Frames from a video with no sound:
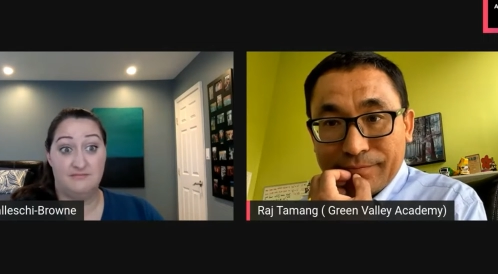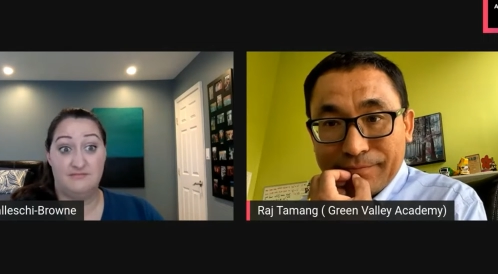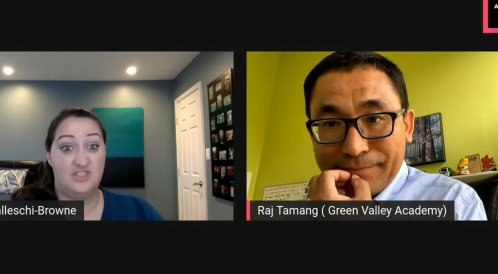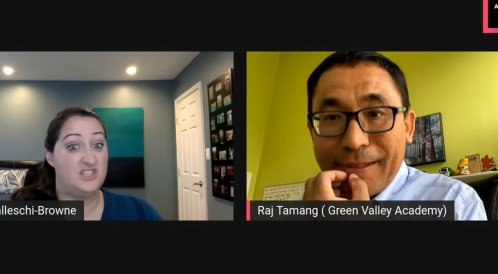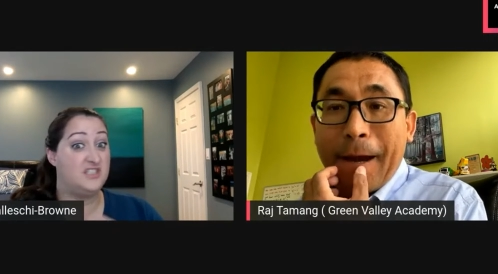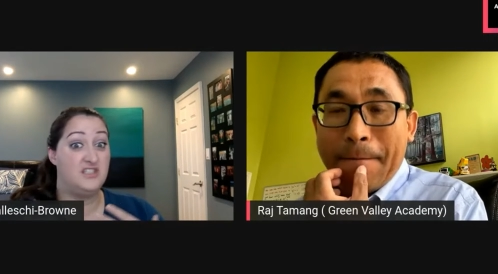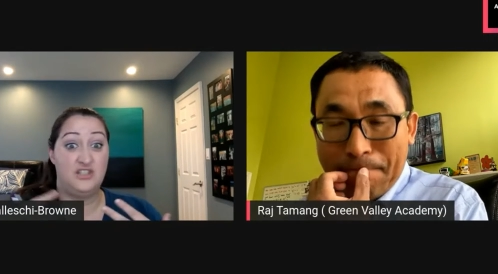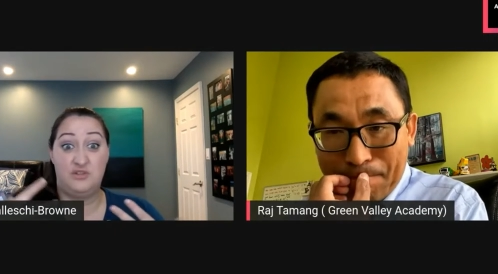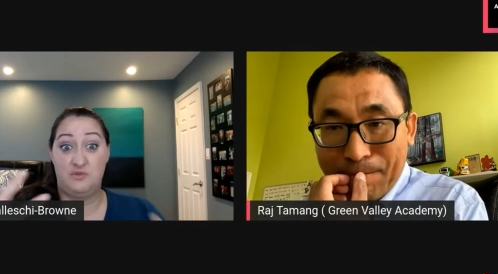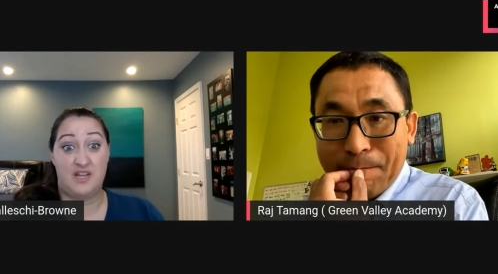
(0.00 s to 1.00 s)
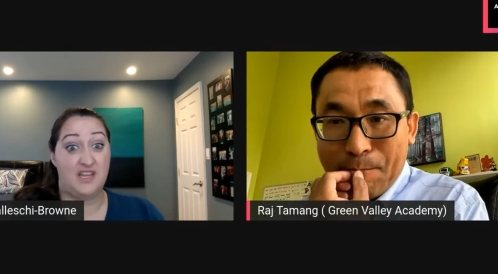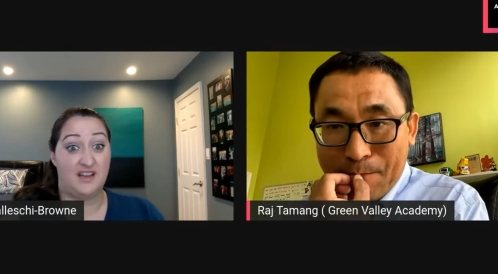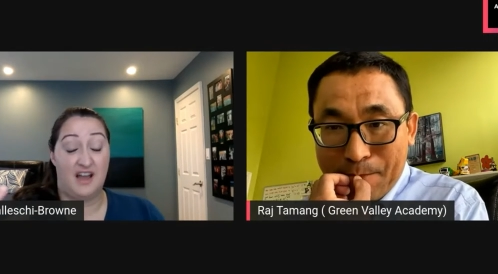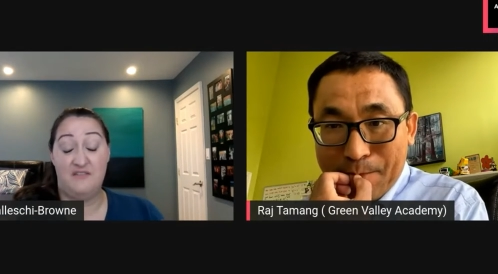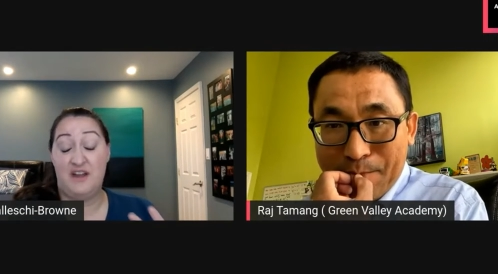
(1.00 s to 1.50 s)
Speaker 1: just yeah.
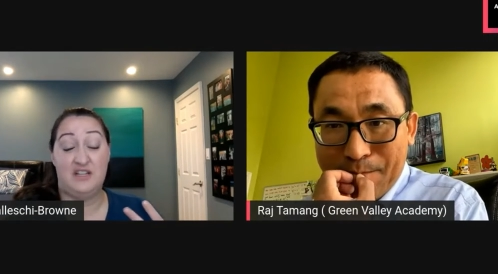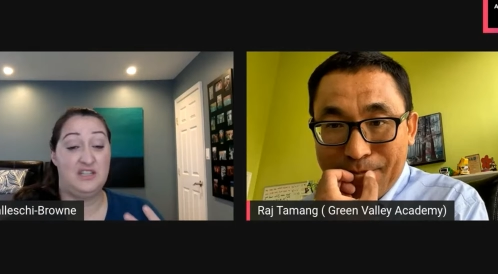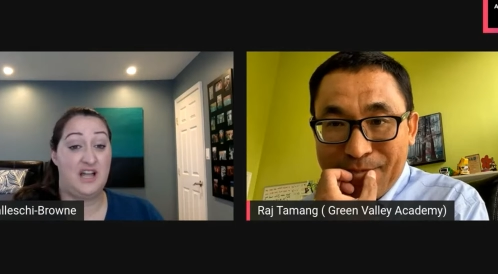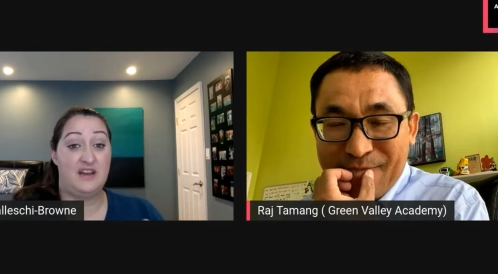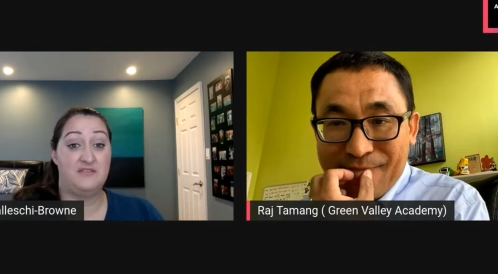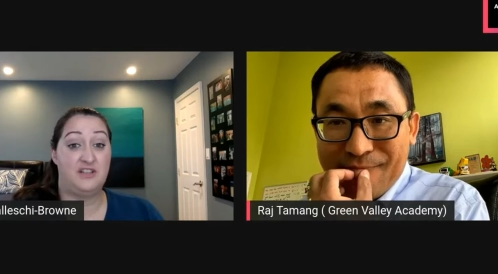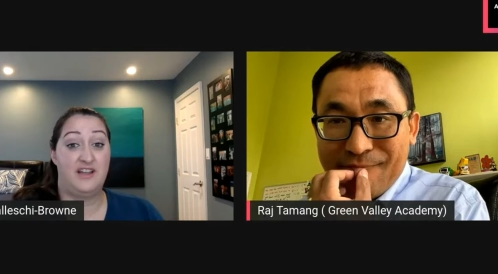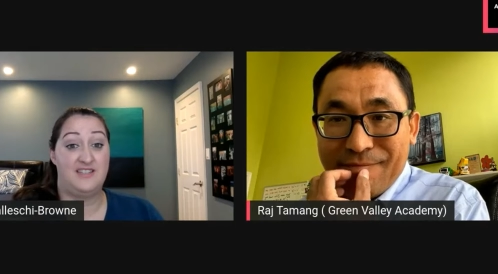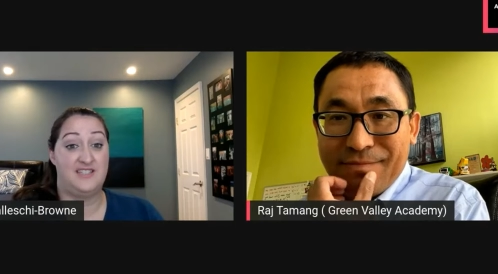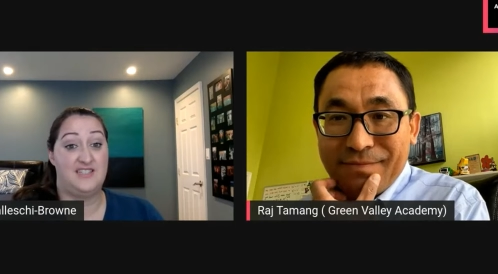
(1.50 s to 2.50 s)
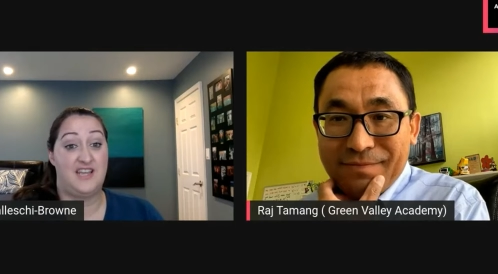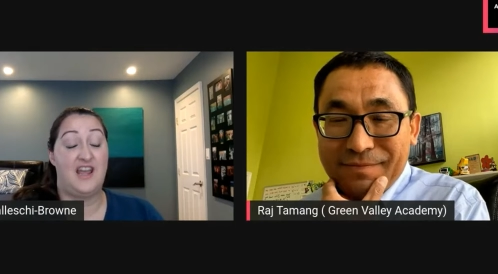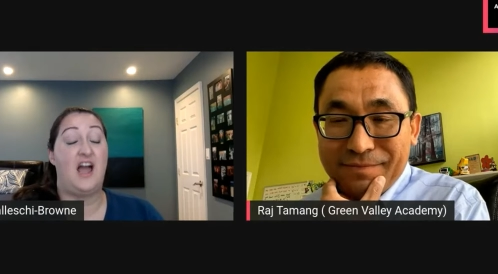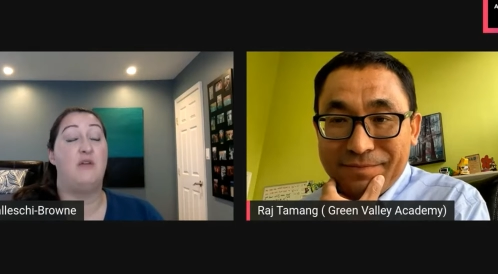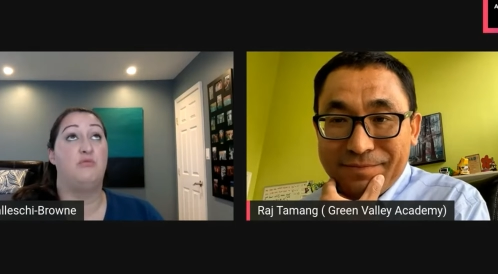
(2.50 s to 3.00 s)
unique. I've had a lot of clients that
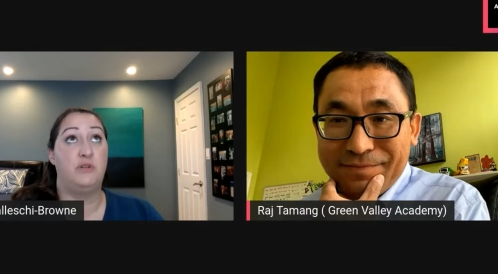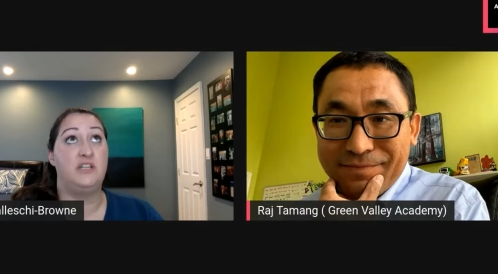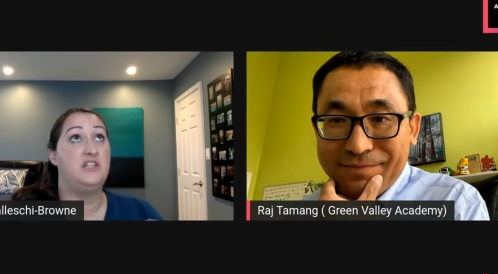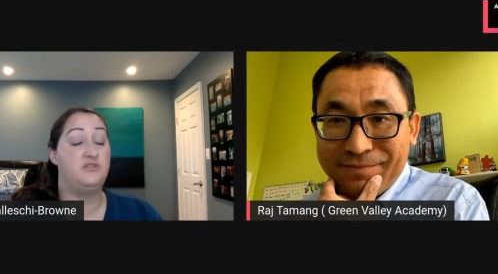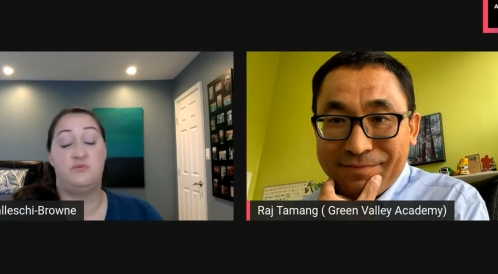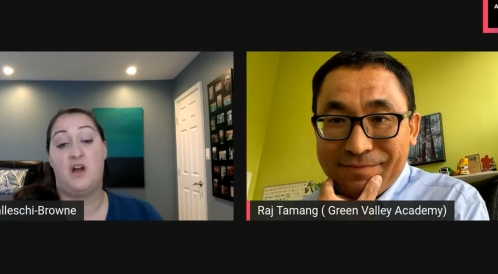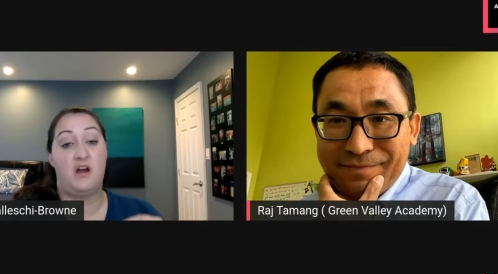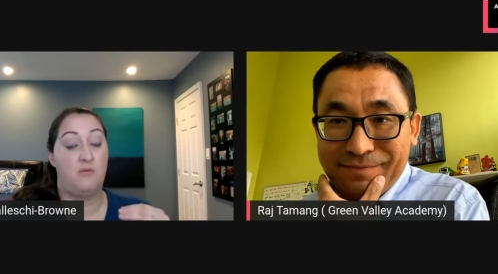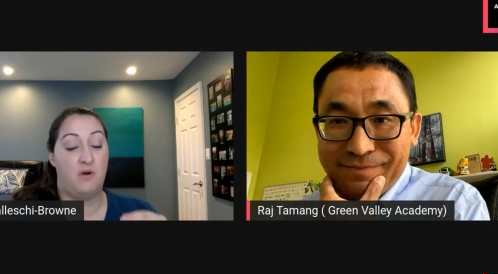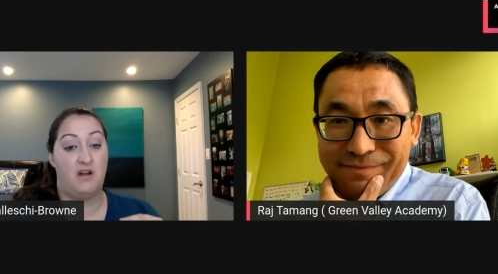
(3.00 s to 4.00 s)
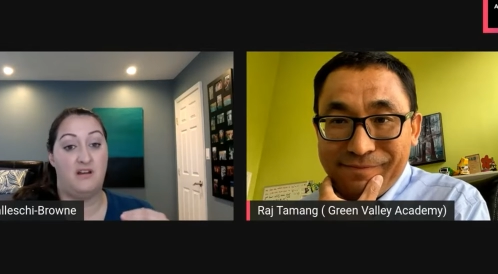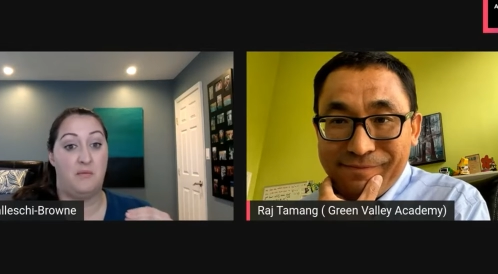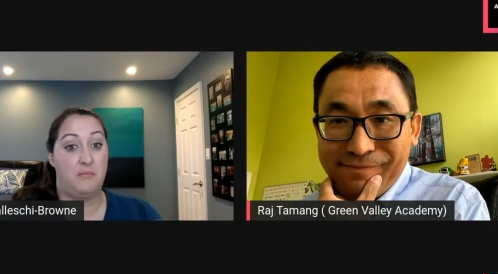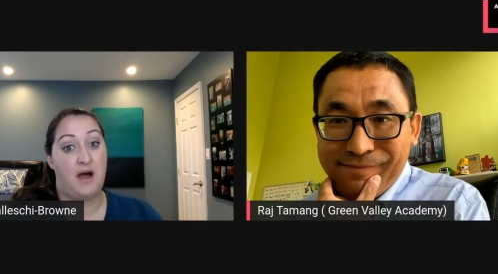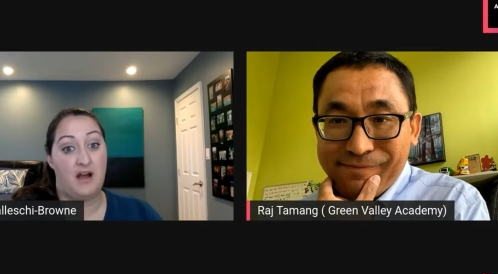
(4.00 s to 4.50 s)
say, I really do not want
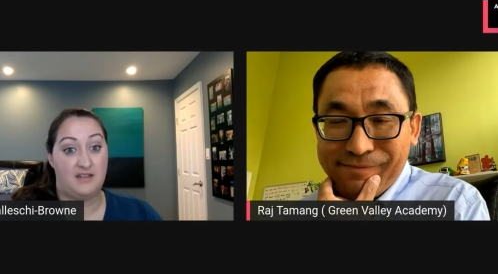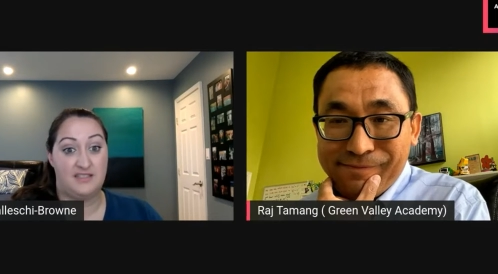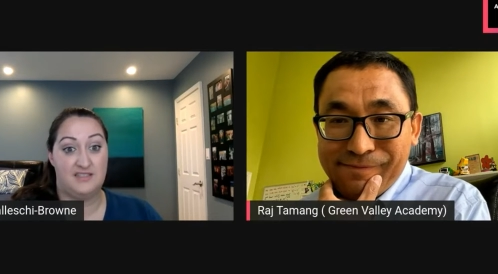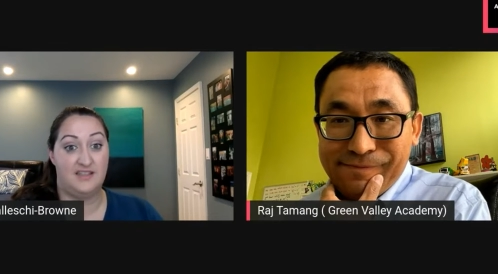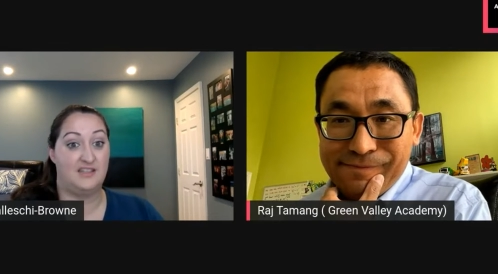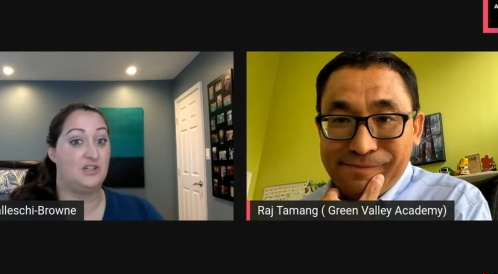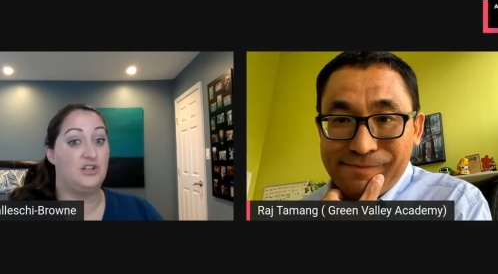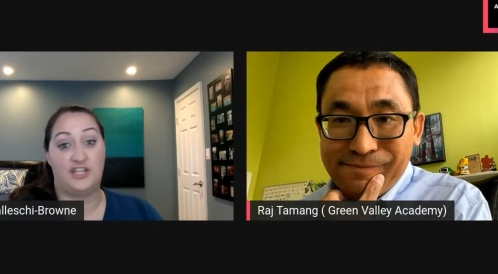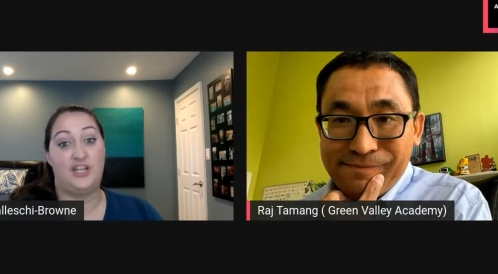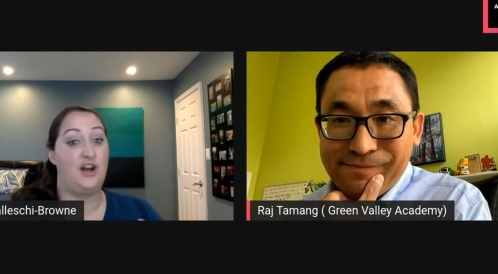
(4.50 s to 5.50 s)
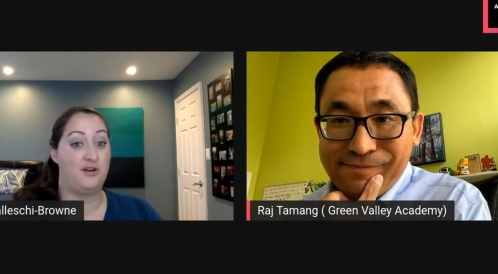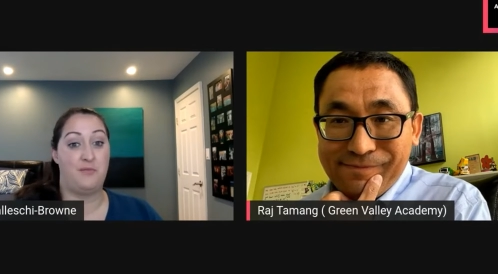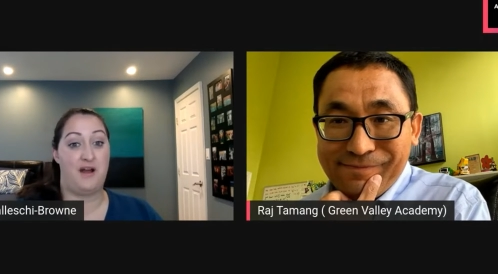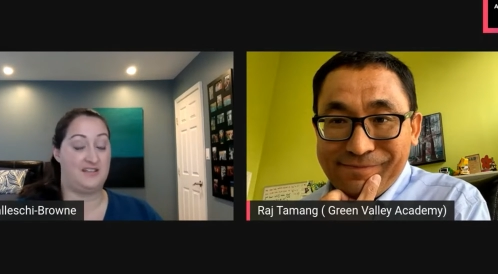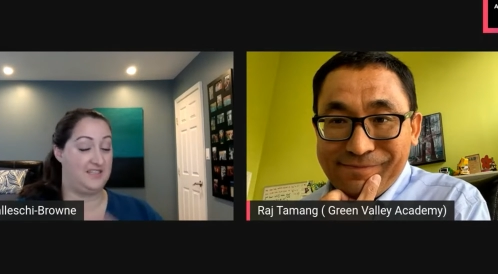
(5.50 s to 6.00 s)
a box, like a cookie
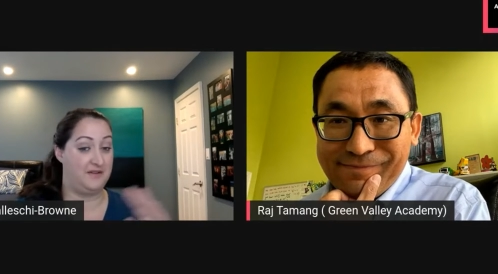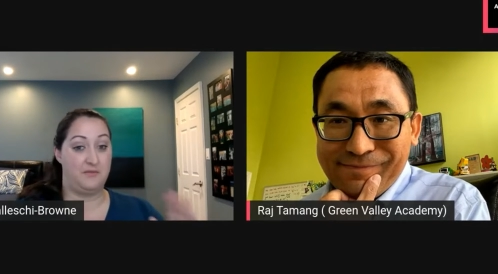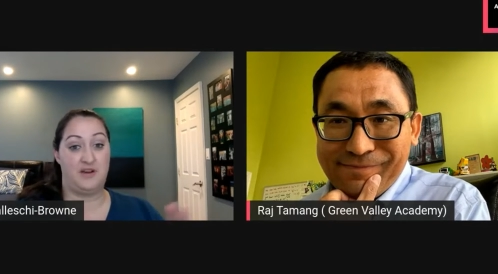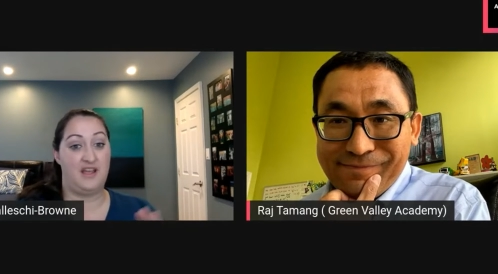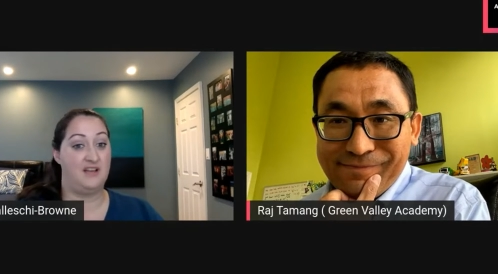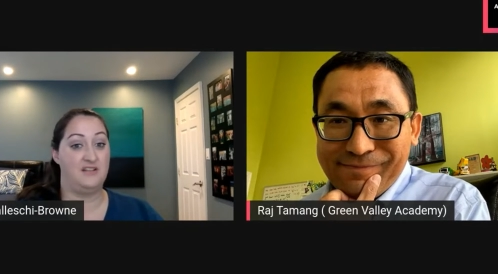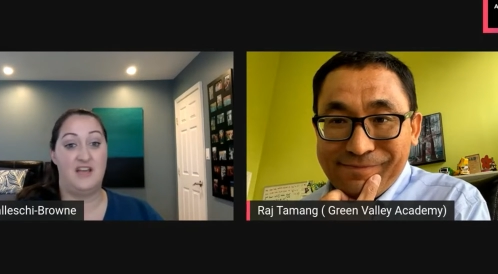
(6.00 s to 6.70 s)
cutter box that everybody has.